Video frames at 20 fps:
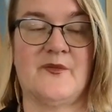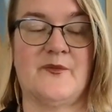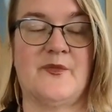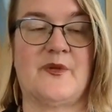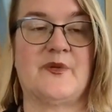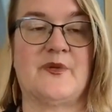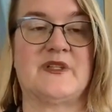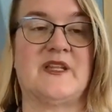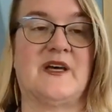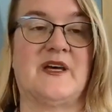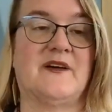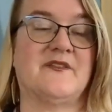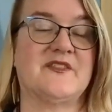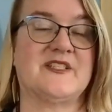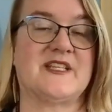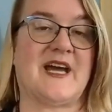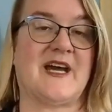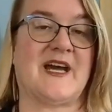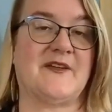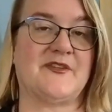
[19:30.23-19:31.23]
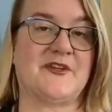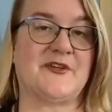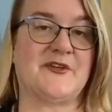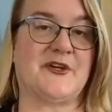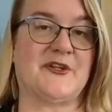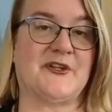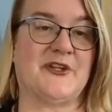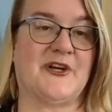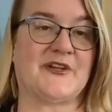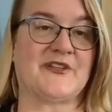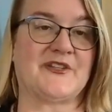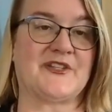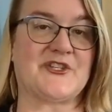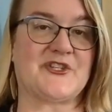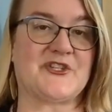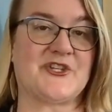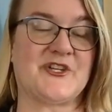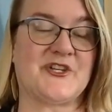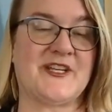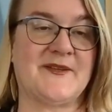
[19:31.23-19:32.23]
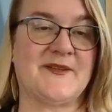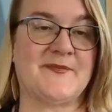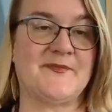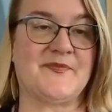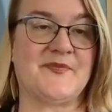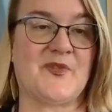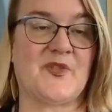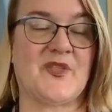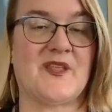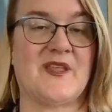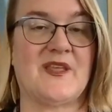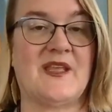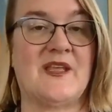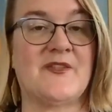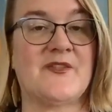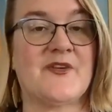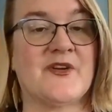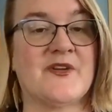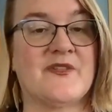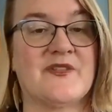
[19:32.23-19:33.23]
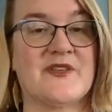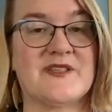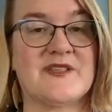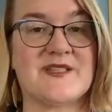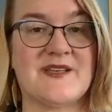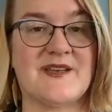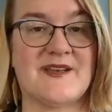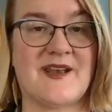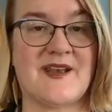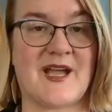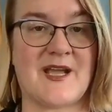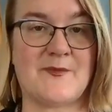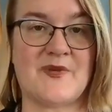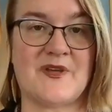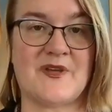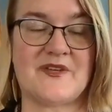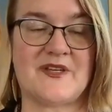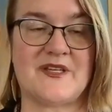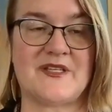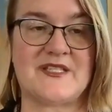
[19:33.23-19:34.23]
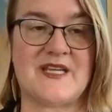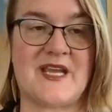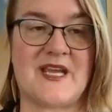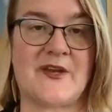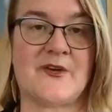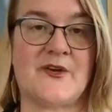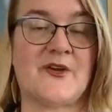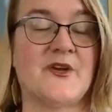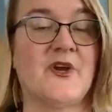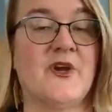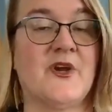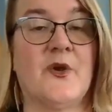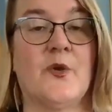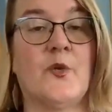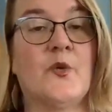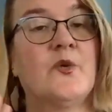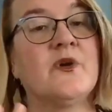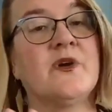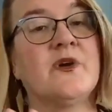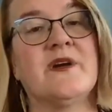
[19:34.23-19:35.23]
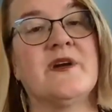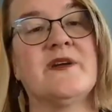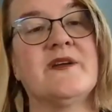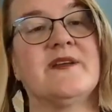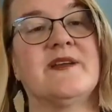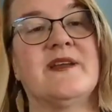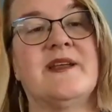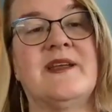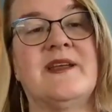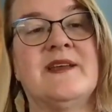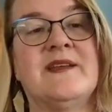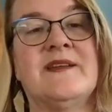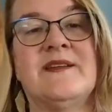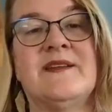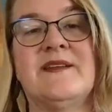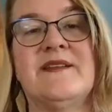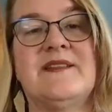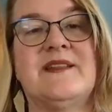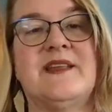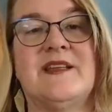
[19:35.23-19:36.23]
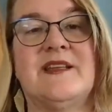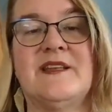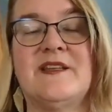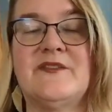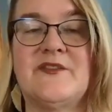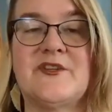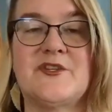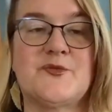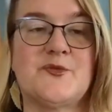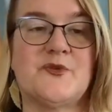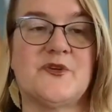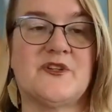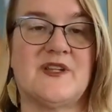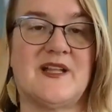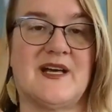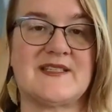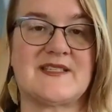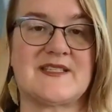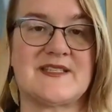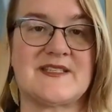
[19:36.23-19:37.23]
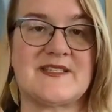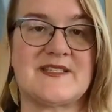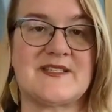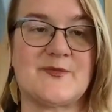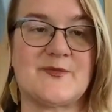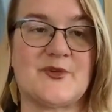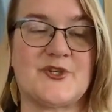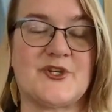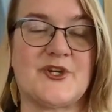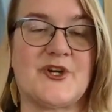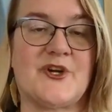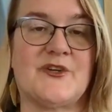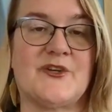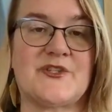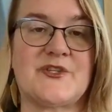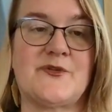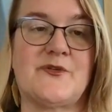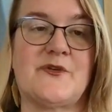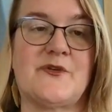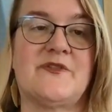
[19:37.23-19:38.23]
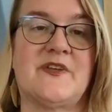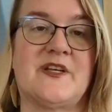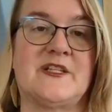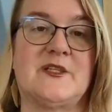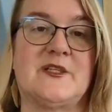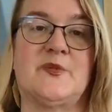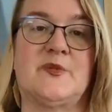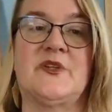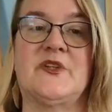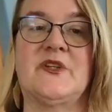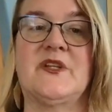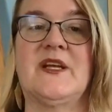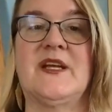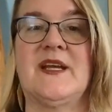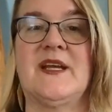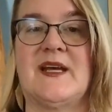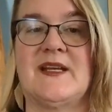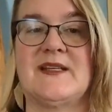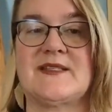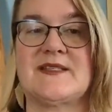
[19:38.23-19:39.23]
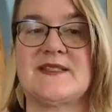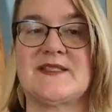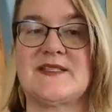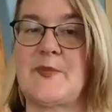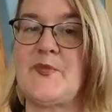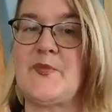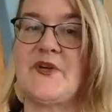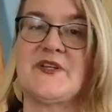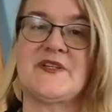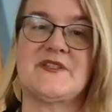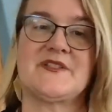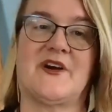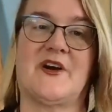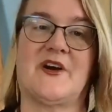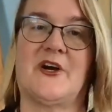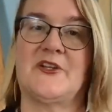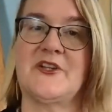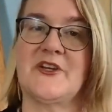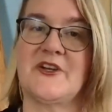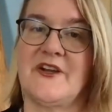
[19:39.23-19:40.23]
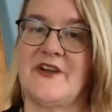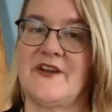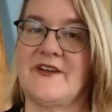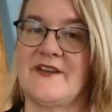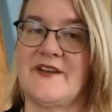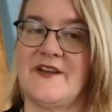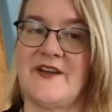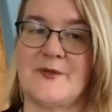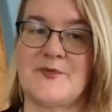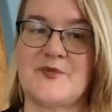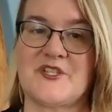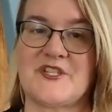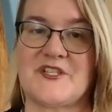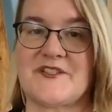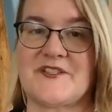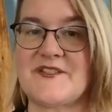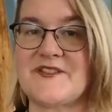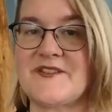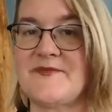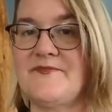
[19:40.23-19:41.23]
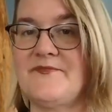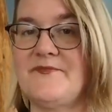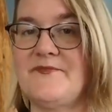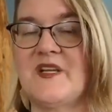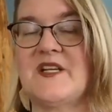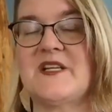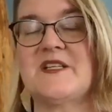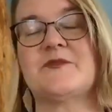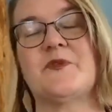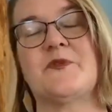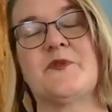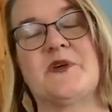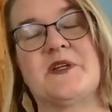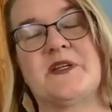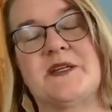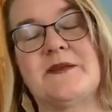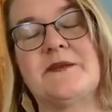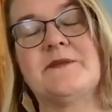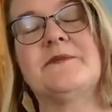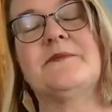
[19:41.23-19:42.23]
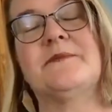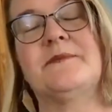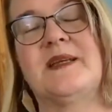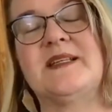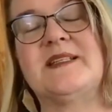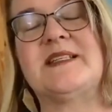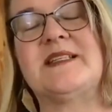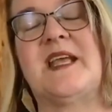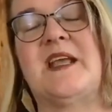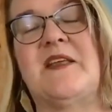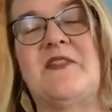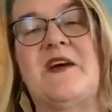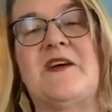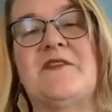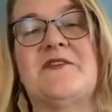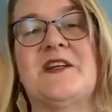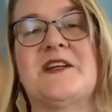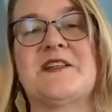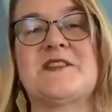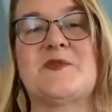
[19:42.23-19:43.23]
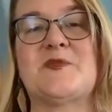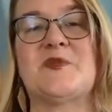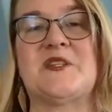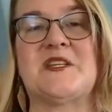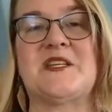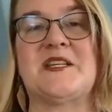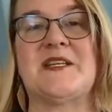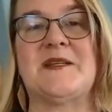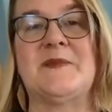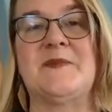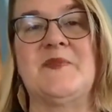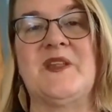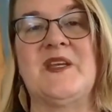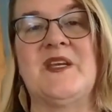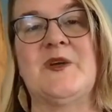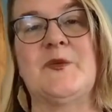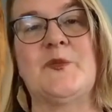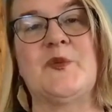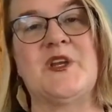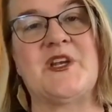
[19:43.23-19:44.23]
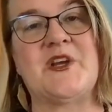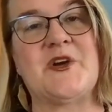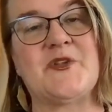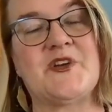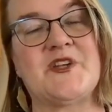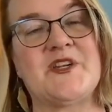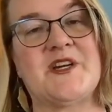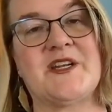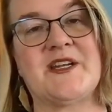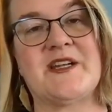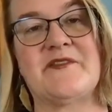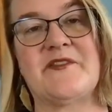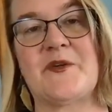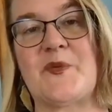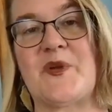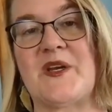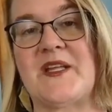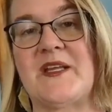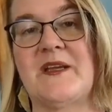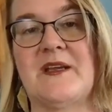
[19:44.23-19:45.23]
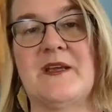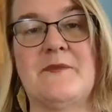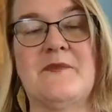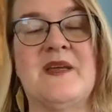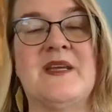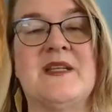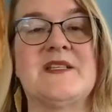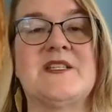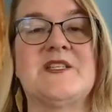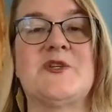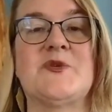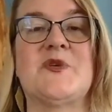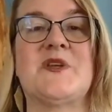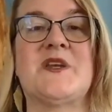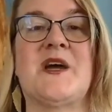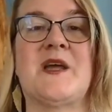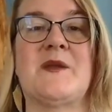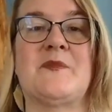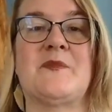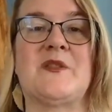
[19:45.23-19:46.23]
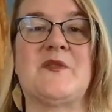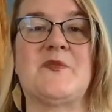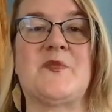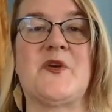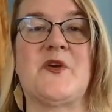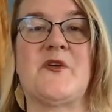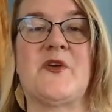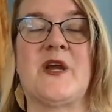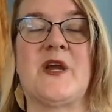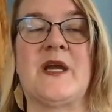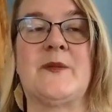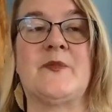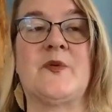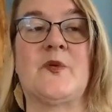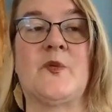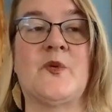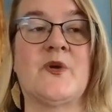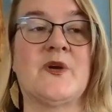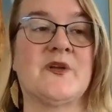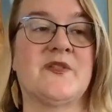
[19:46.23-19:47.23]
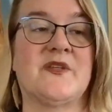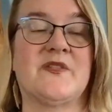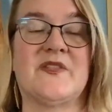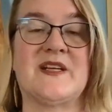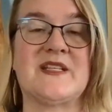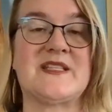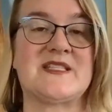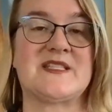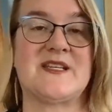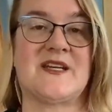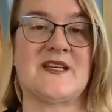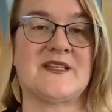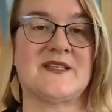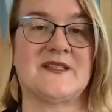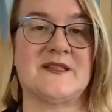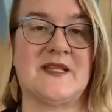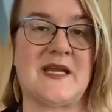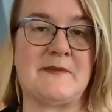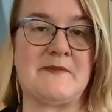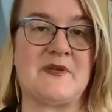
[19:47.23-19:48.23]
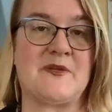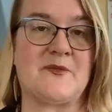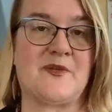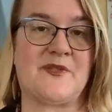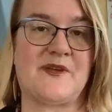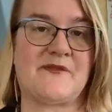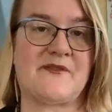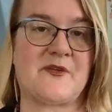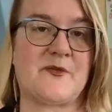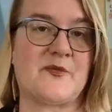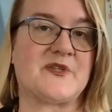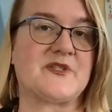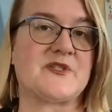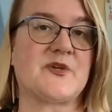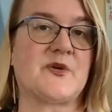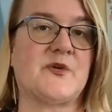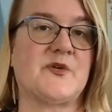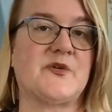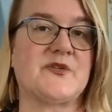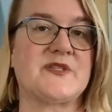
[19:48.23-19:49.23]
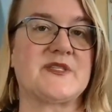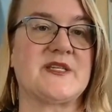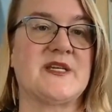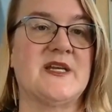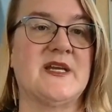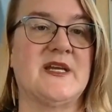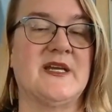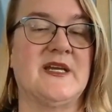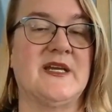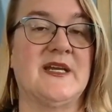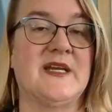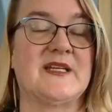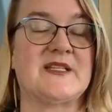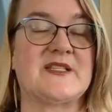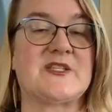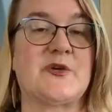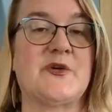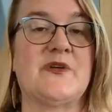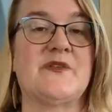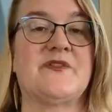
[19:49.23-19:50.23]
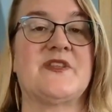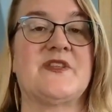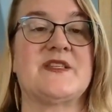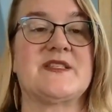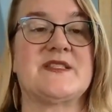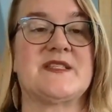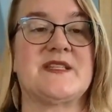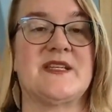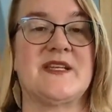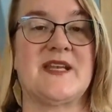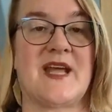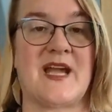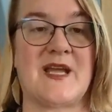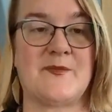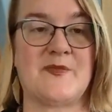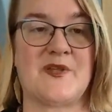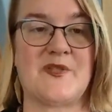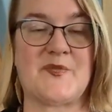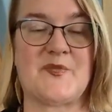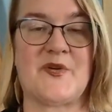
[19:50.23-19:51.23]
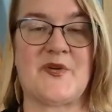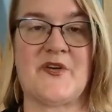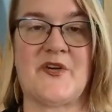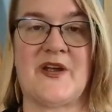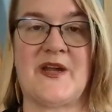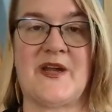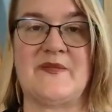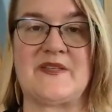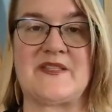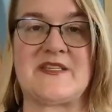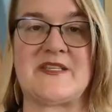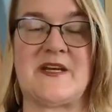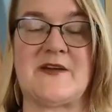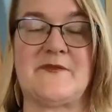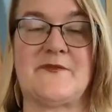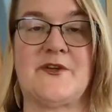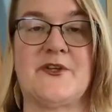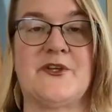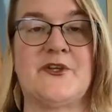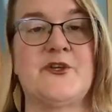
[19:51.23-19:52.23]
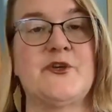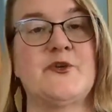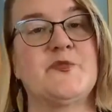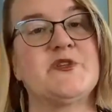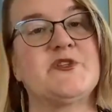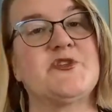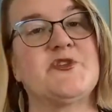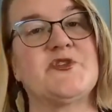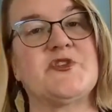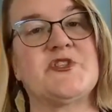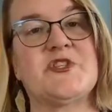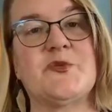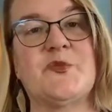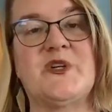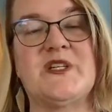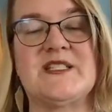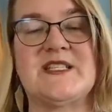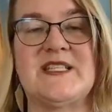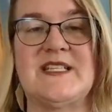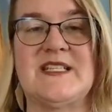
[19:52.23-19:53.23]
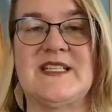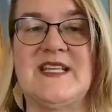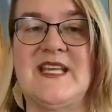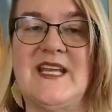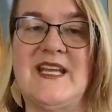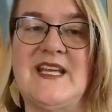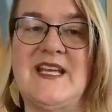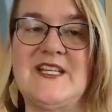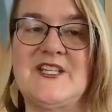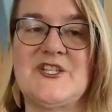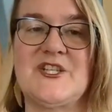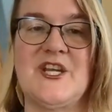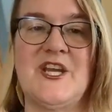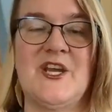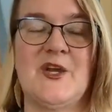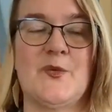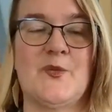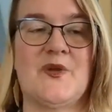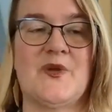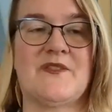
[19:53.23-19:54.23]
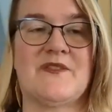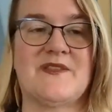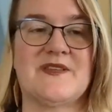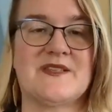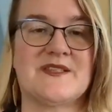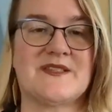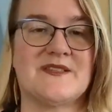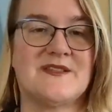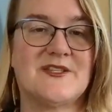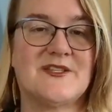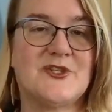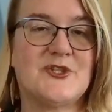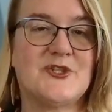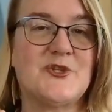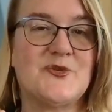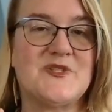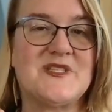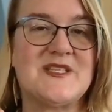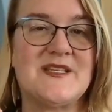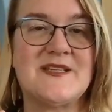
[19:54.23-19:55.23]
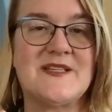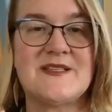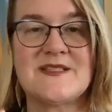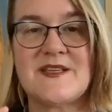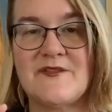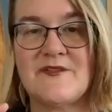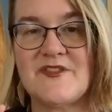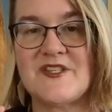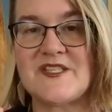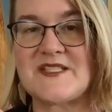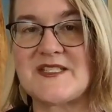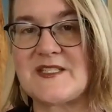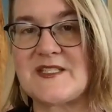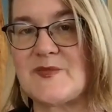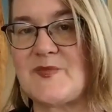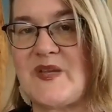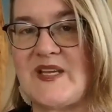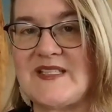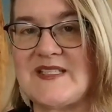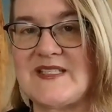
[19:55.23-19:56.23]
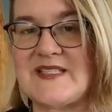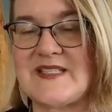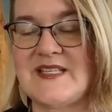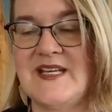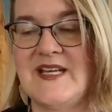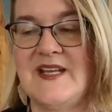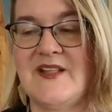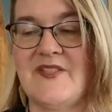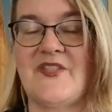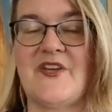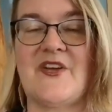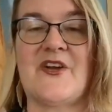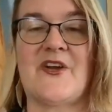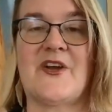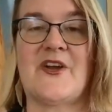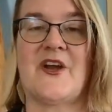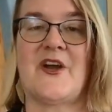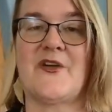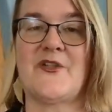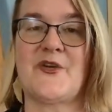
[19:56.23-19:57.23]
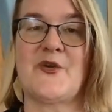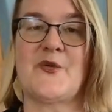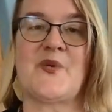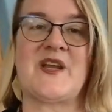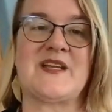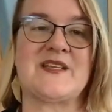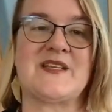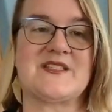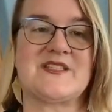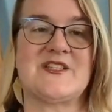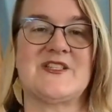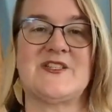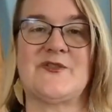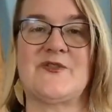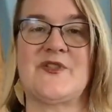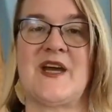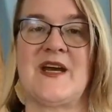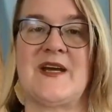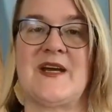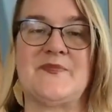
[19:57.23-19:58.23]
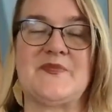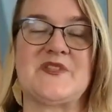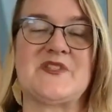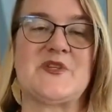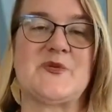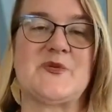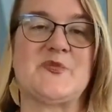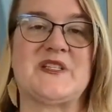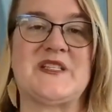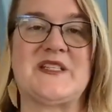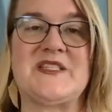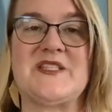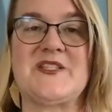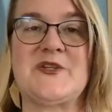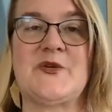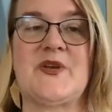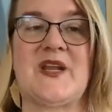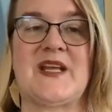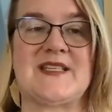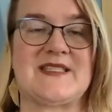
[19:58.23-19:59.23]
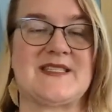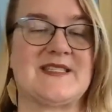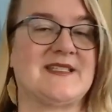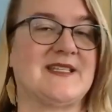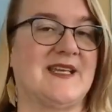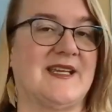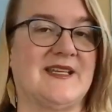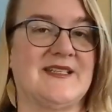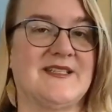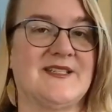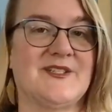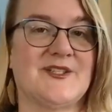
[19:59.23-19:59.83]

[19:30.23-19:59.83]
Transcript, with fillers: We would love to have you along this journey, either in this nine month container or in the individual classes, which are also available as separate a la carte options, because we want to maintain that flexibility. We know that not everyone can commit to a nine month program or that that's not in alignment with everyone's goals. And so if this nine month program is not for you, but you still want to engage with this, the juiciness of this space, there are other ways to do that. So please don't hesitate